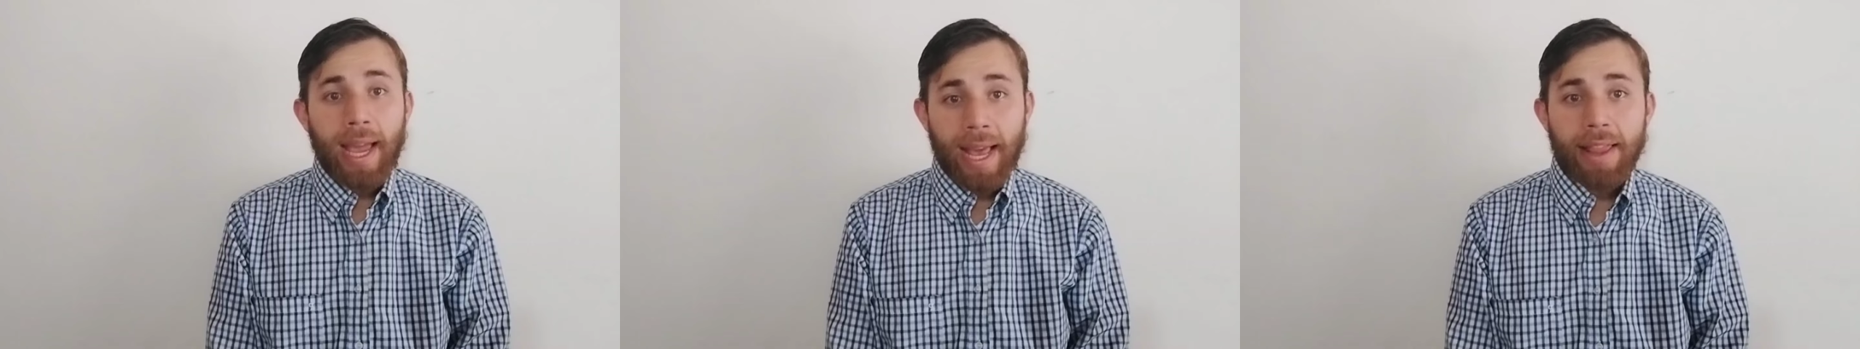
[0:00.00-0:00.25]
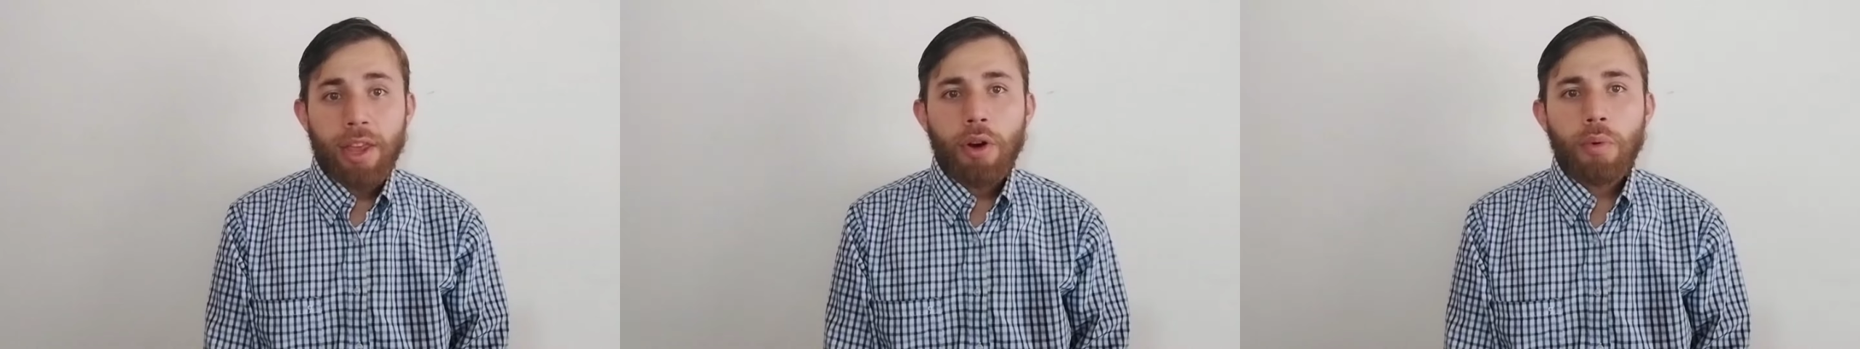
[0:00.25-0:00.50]

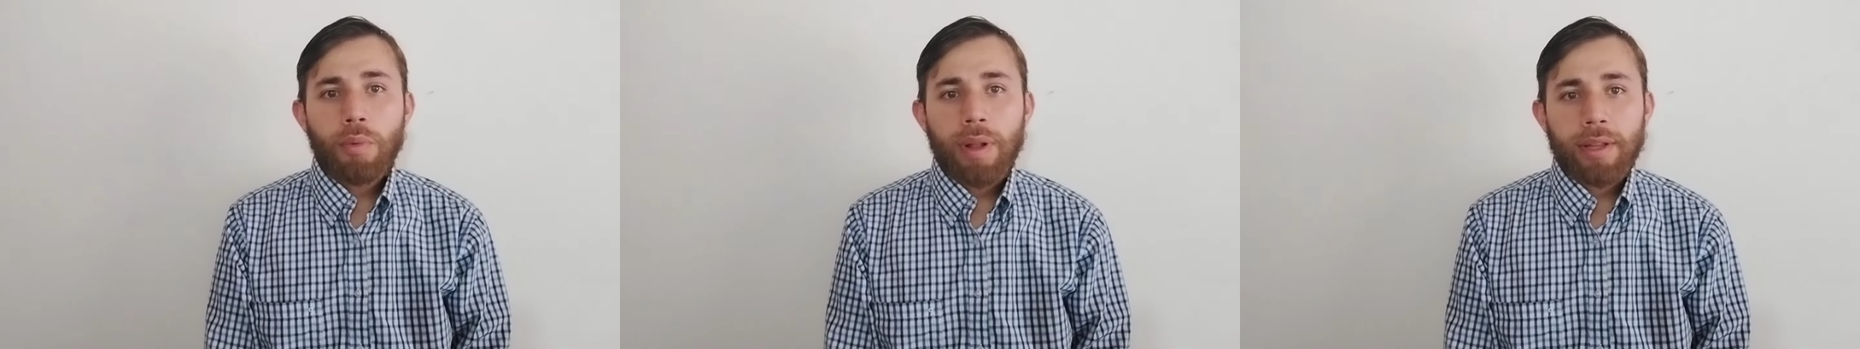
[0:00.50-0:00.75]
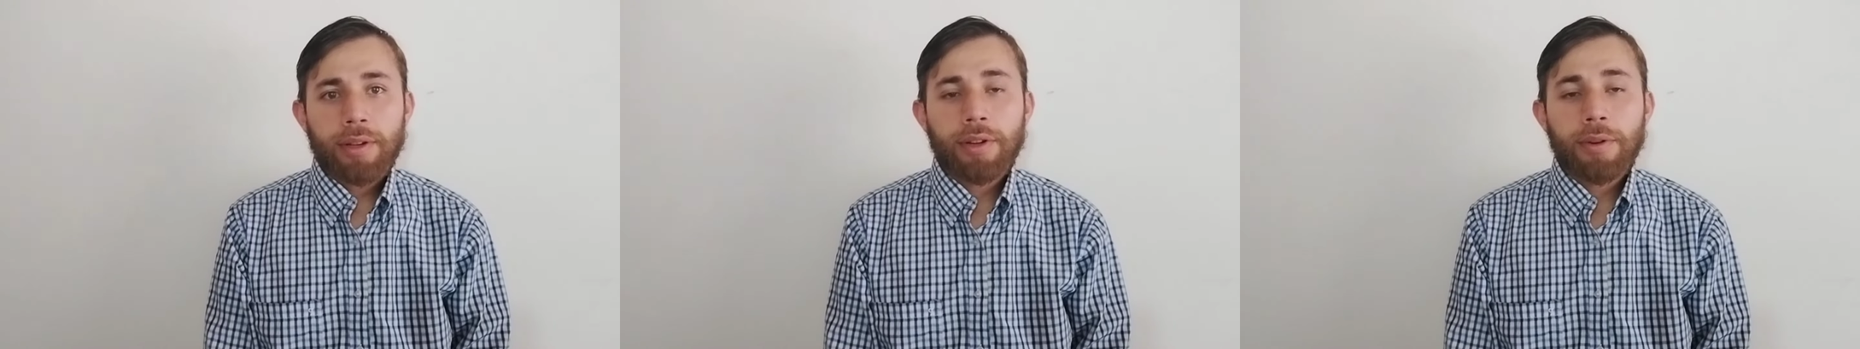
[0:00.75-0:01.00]
Hello,
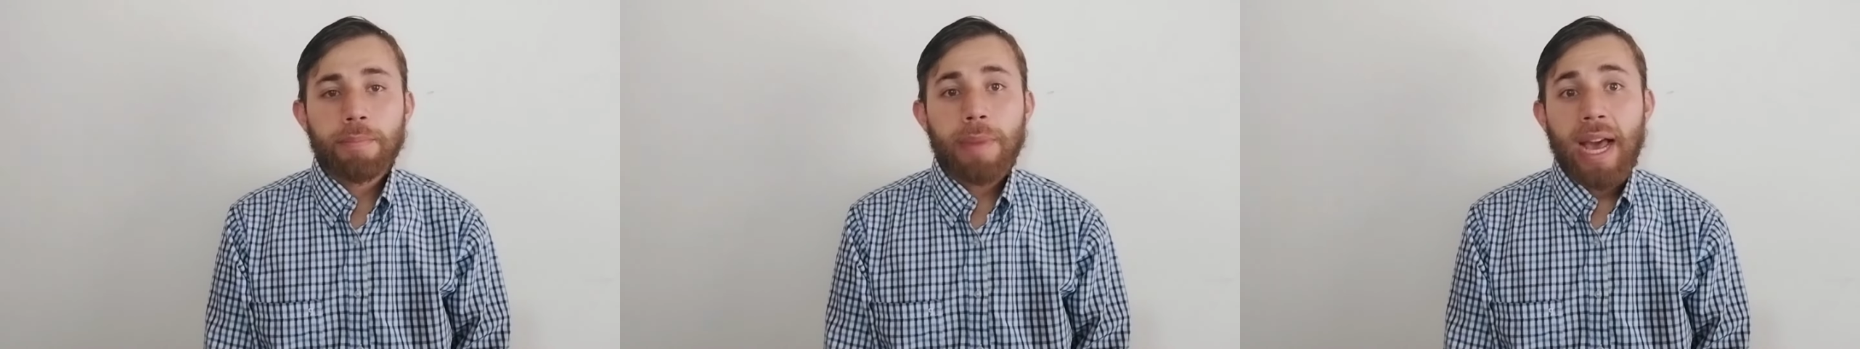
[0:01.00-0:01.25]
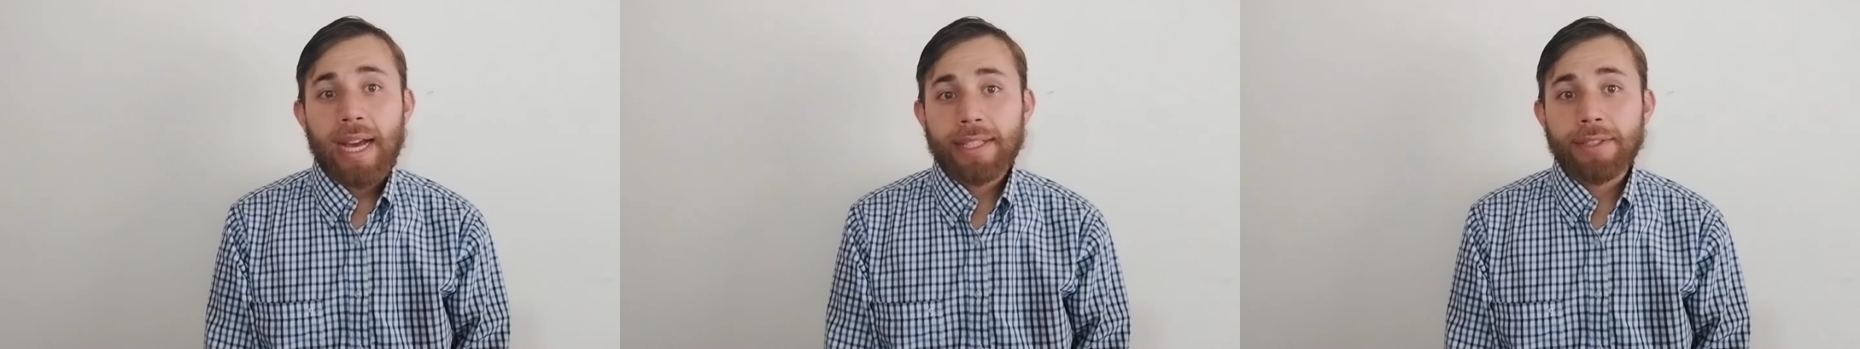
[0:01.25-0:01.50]
welcome
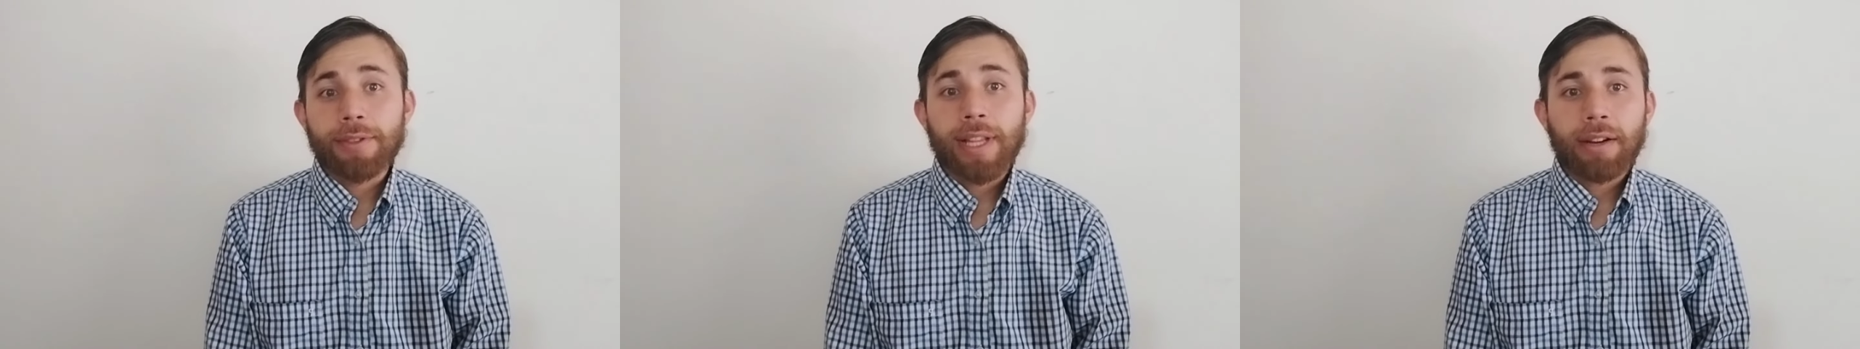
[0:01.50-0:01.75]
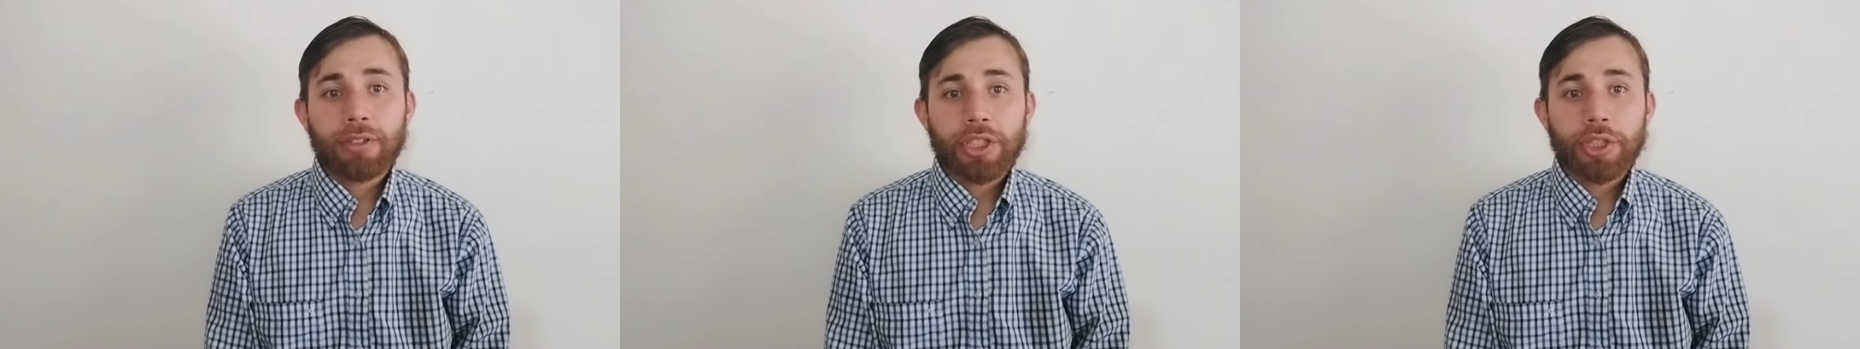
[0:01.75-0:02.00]
back to
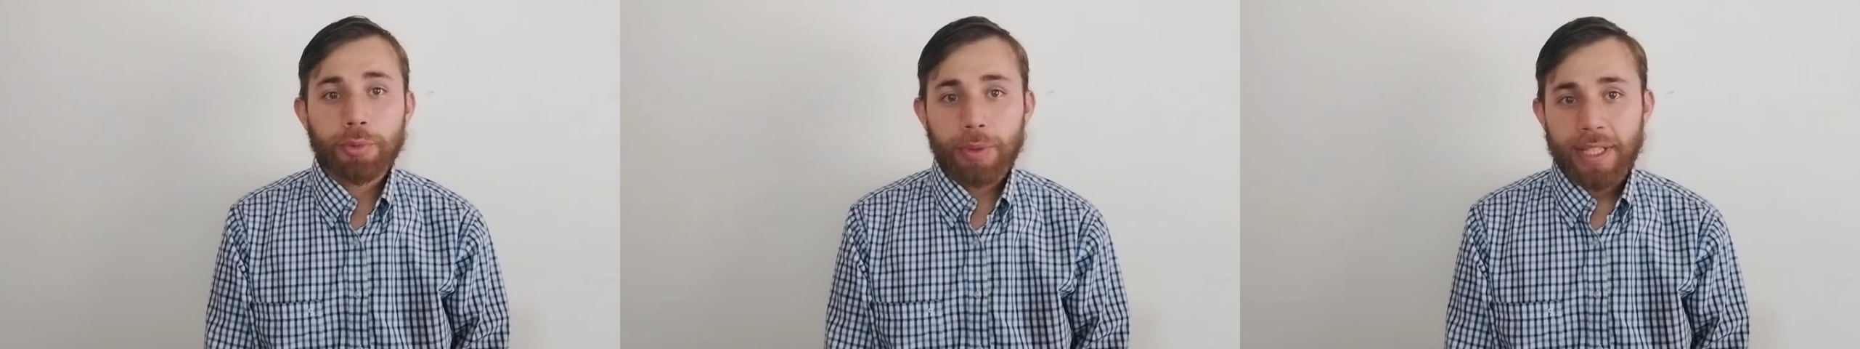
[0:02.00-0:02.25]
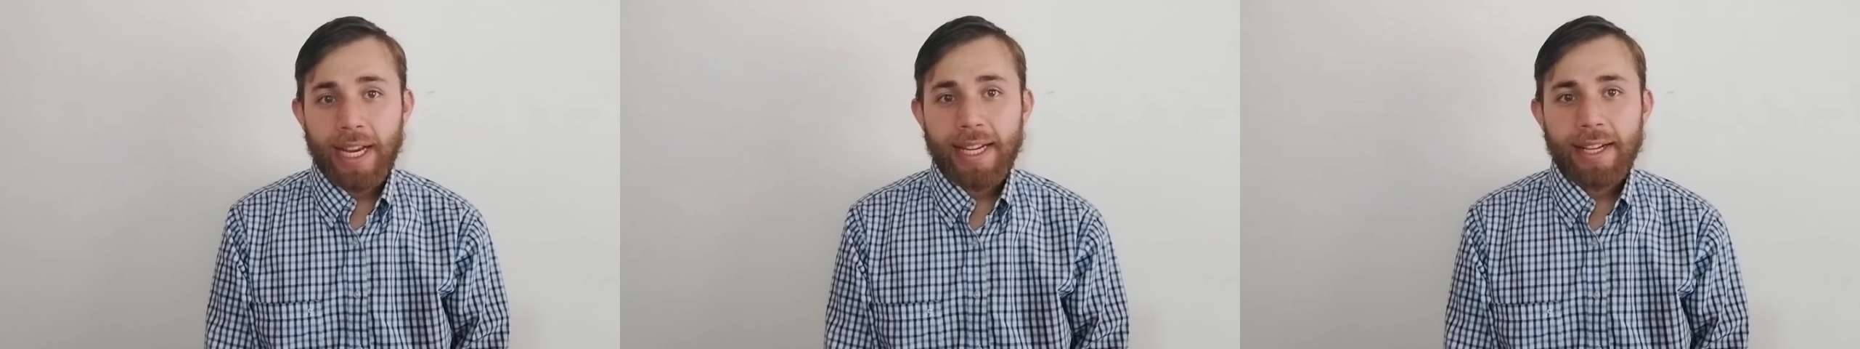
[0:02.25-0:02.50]
Languages
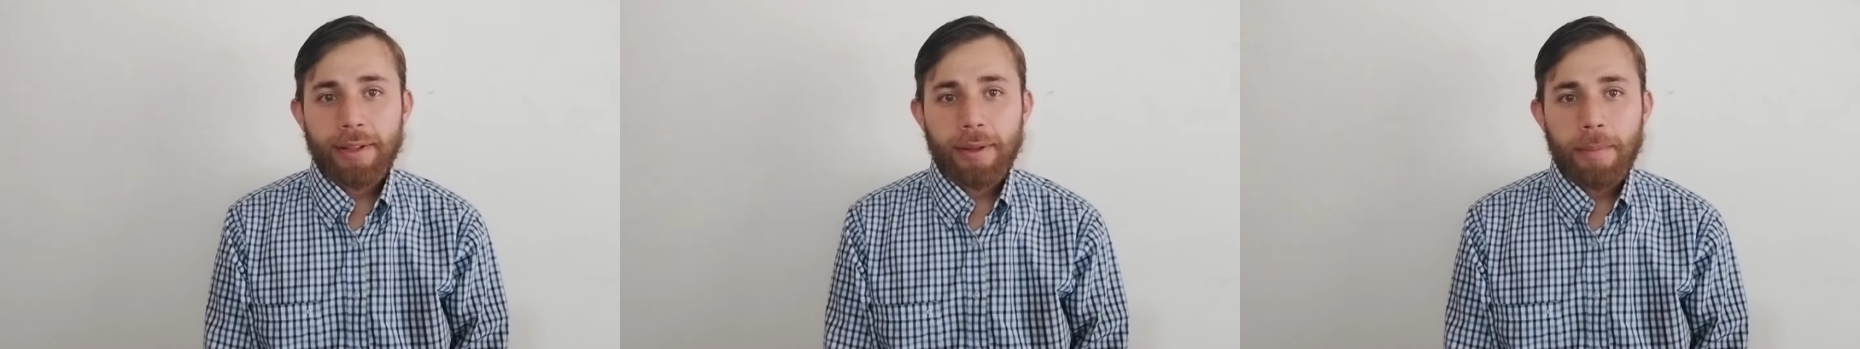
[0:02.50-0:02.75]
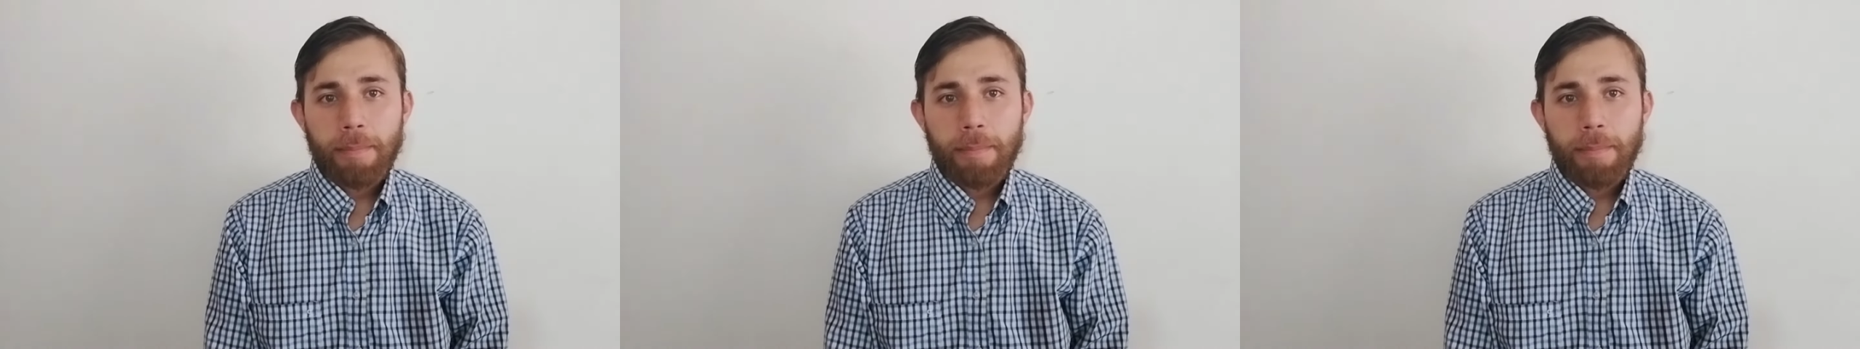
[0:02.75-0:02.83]
with Daniel.